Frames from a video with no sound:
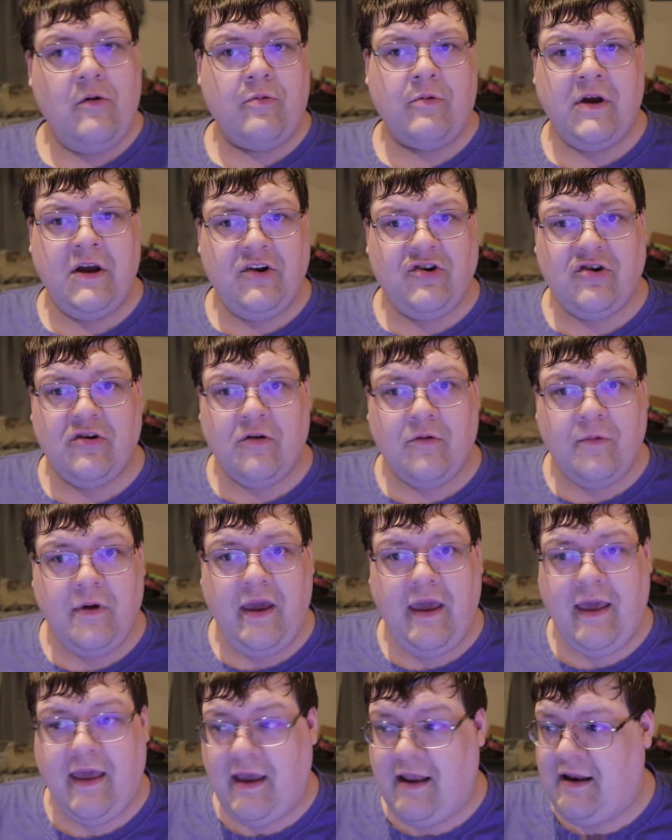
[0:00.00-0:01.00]
Regional
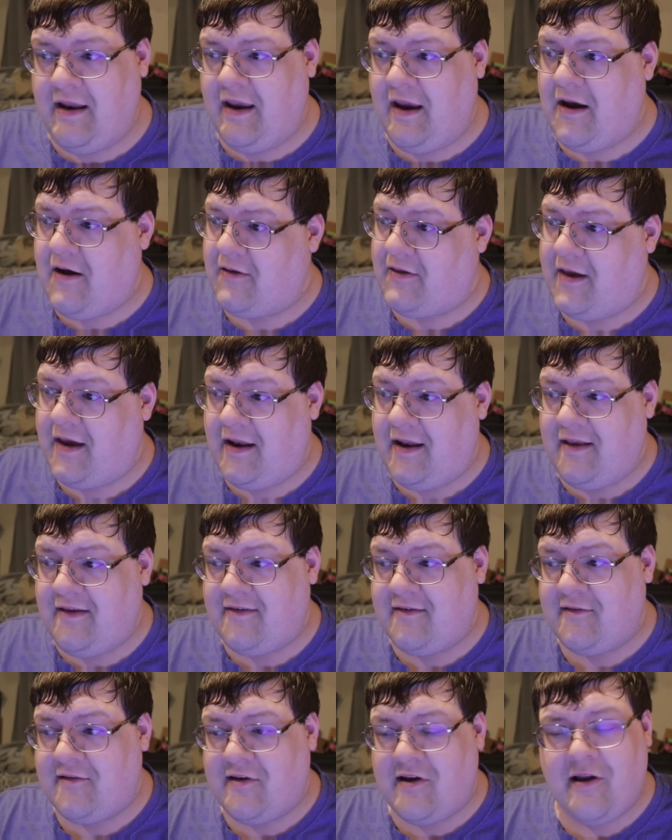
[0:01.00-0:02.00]
weekend here,
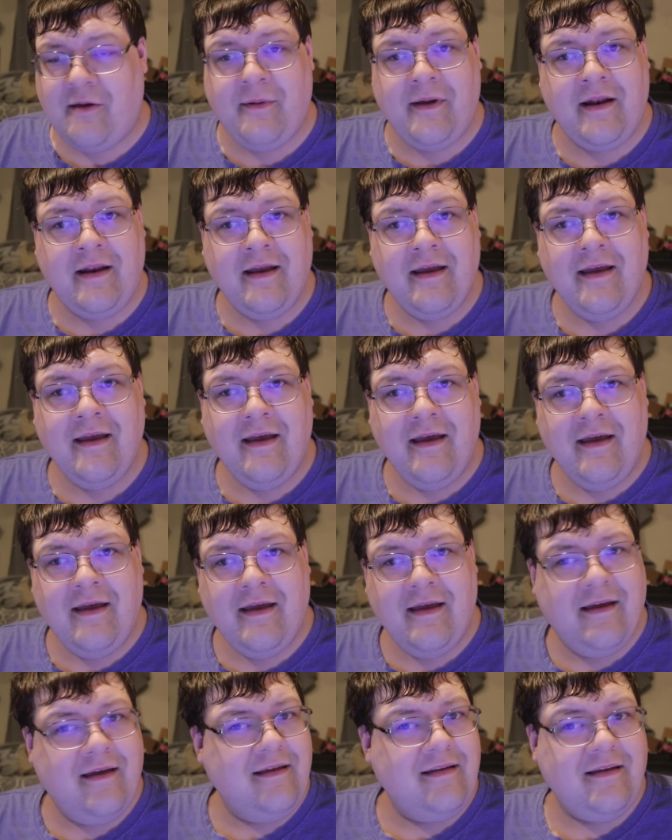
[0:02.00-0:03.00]
ladies and gentlemen.
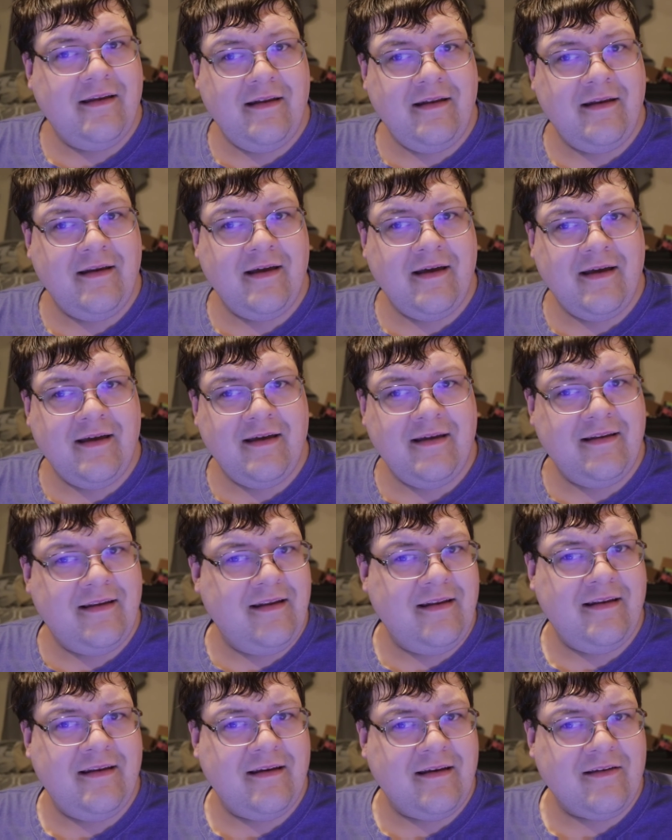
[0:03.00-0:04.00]
Didn't uh,
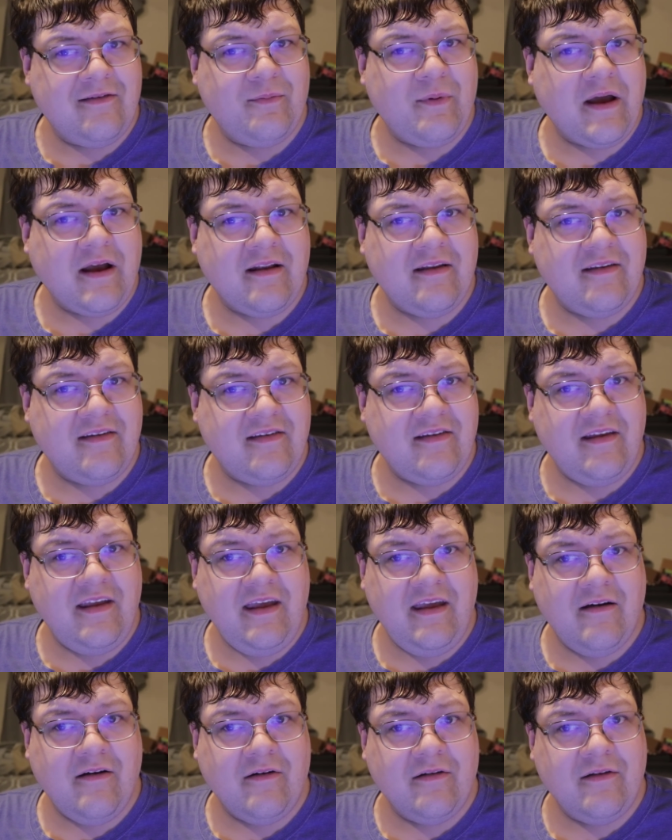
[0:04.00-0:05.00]
didn't expect to
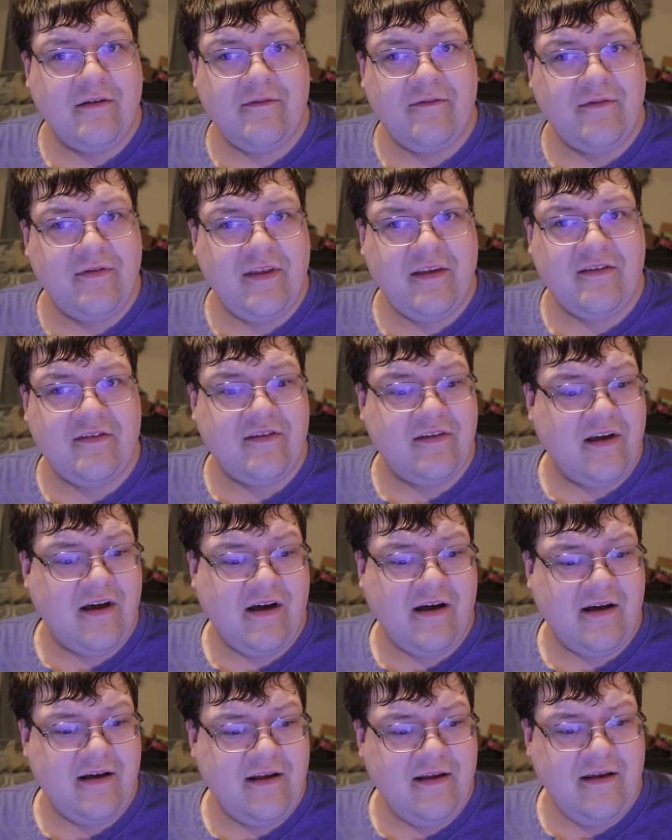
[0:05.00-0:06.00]
see all of this
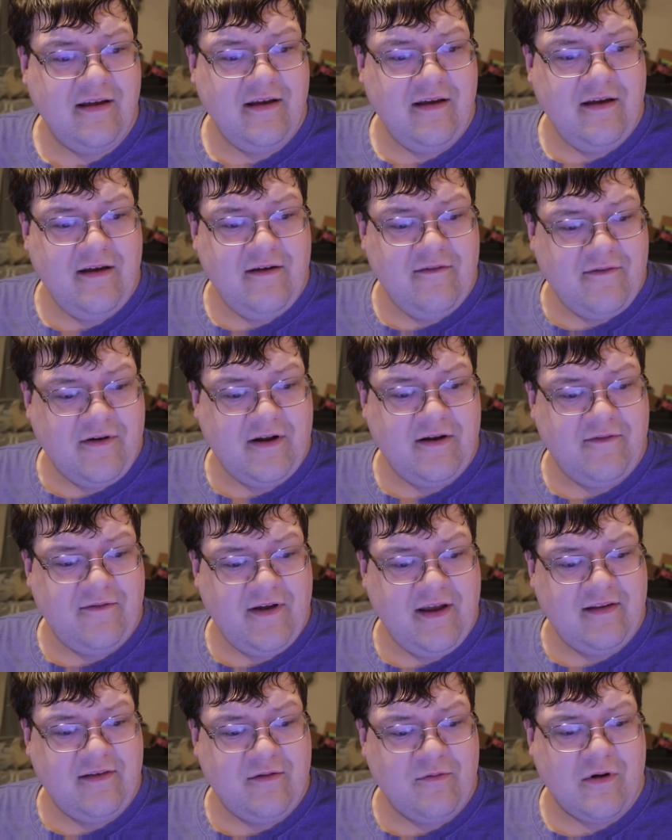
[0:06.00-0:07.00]
uh, fun,
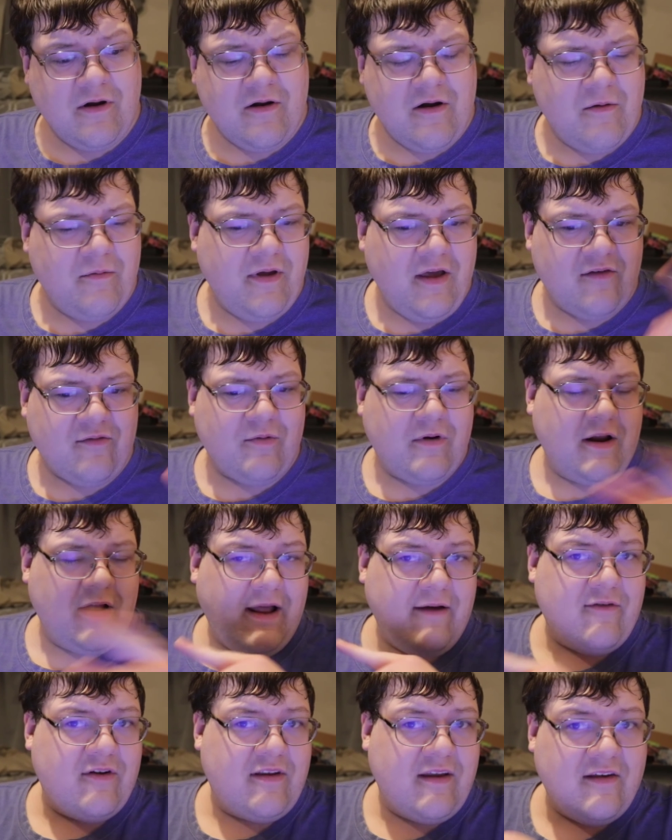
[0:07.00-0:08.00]
fancy run around. Yes, we're
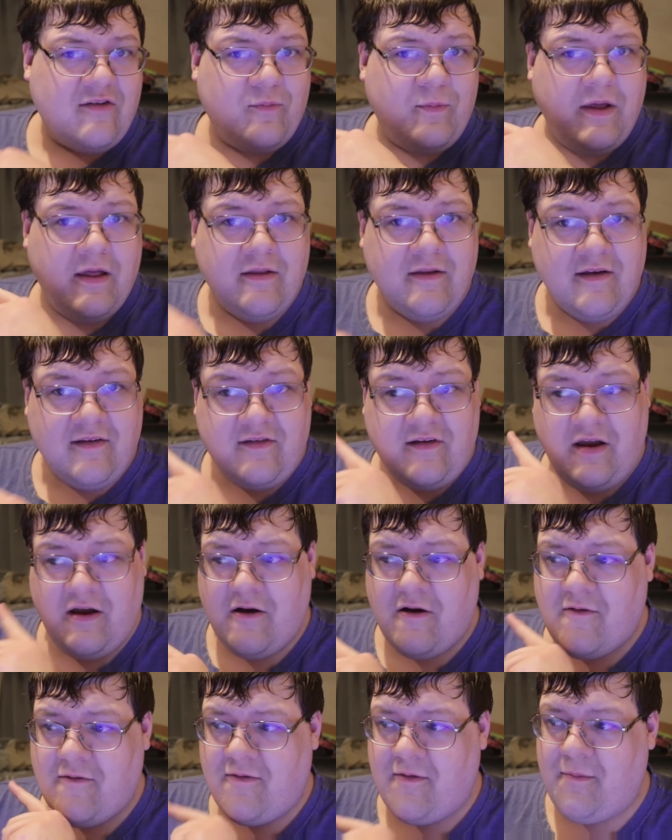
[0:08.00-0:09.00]
gonna have a Despia list
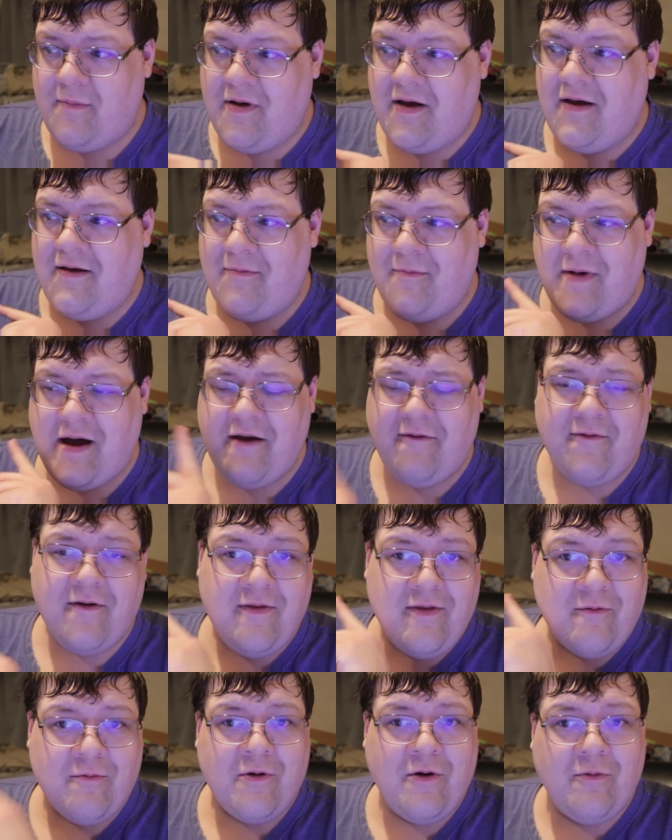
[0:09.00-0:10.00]
here from my
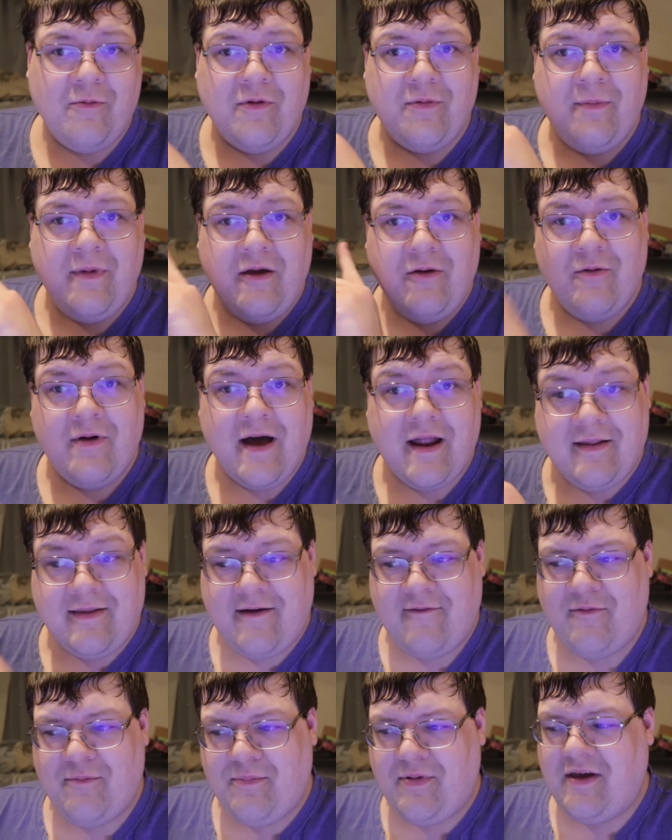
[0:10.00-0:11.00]
friend that rode with me, who got
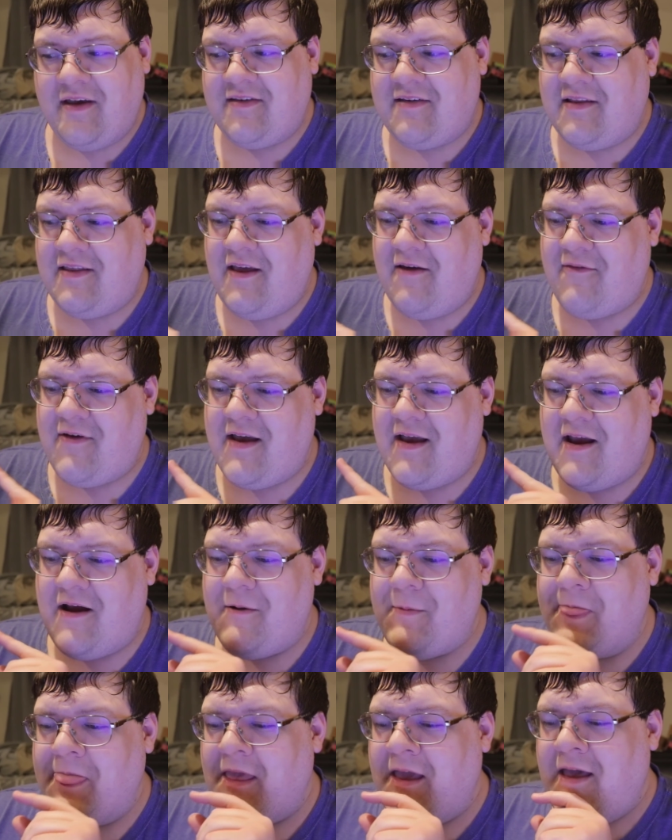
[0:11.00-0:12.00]
11th place at the event
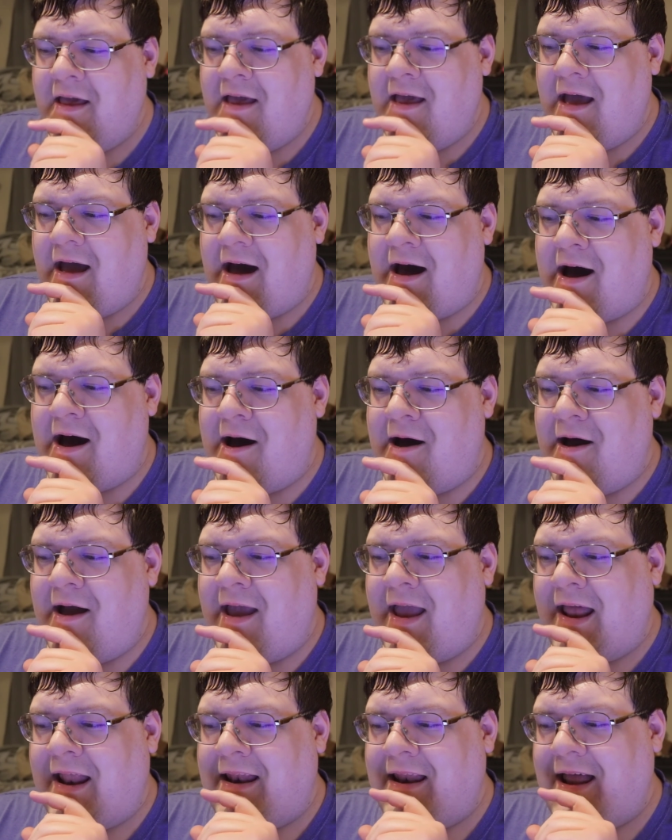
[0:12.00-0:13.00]
here. Uh,
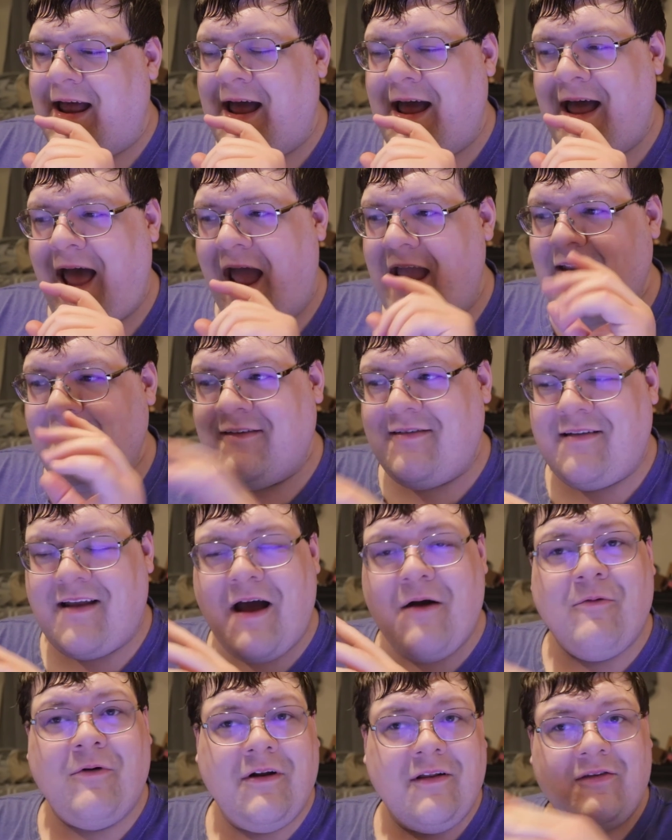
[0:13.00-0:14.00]
and I just
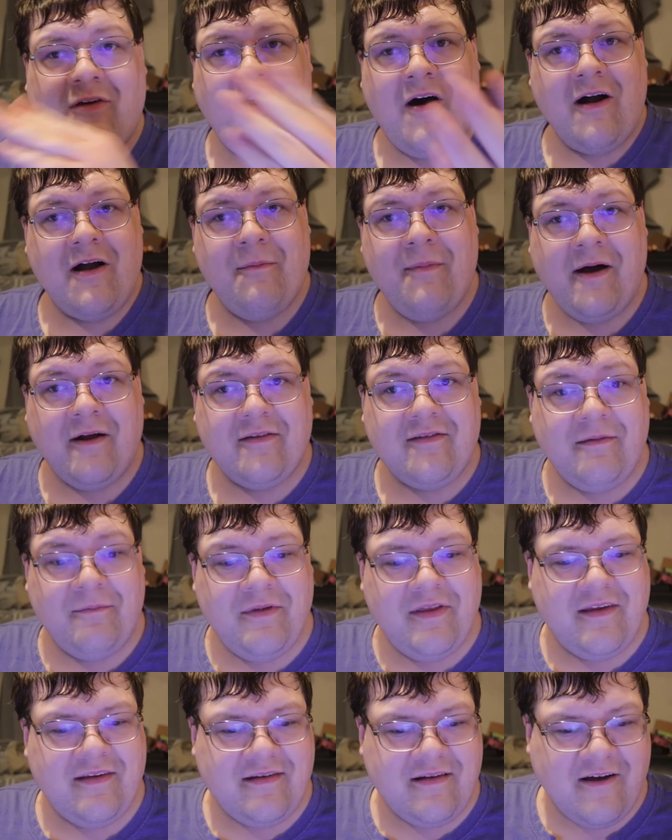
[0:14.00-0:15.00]
I want to talk about some
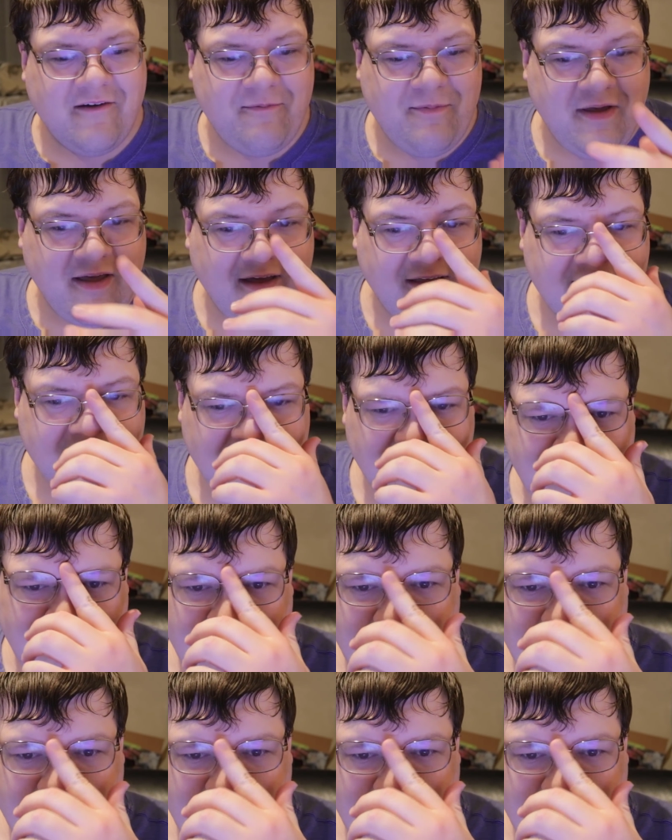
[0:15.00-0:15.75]
of this stuff because